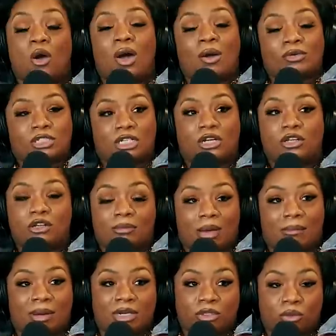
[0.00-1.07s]
Oh, I was telling you
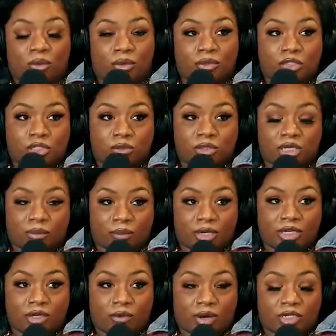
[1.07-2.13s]
about my daughter. Yeah. She was getting
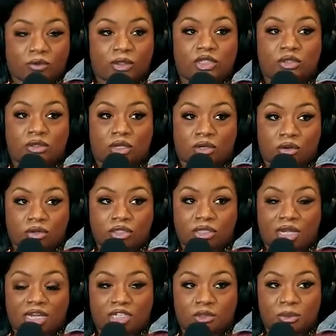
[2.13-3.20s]
ready to graduate. She was gonna go to
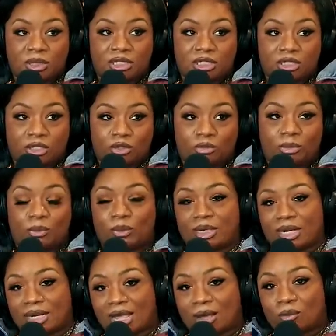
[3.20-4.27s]
HBCU. But when
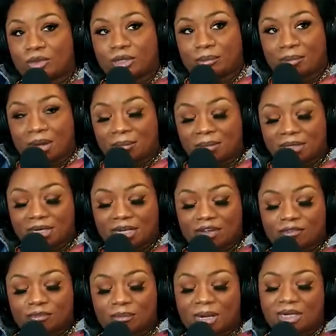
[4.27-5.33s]
I got when the mama
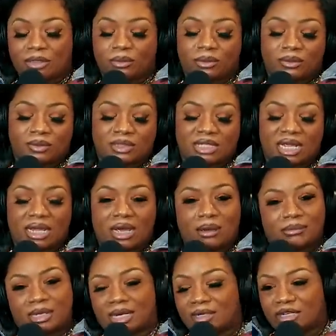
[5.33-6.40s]
left, my daughter was like,
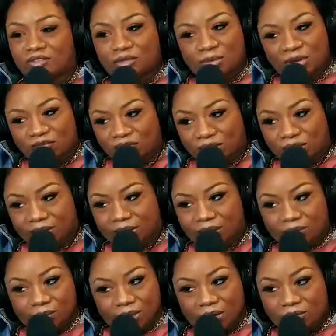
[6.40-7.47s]
"I'm not leaving my father
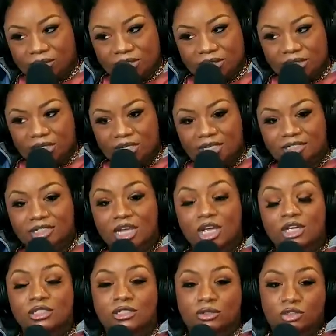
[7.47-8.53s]
here with all these kids."
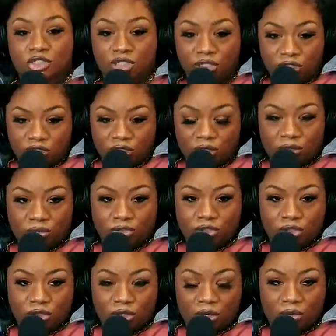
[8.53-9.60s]
So she chose
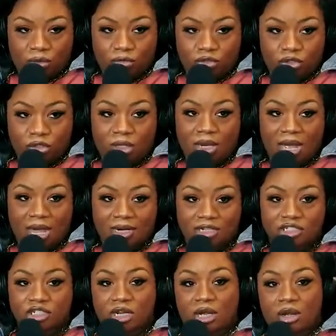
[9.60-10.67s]
to go to
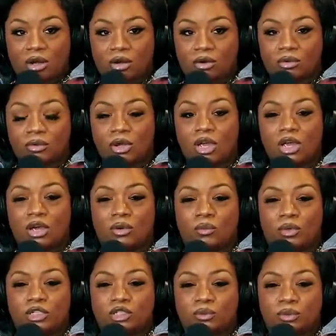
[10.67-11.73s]
college at home,
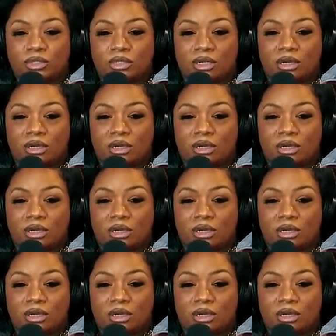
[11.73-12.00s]
which was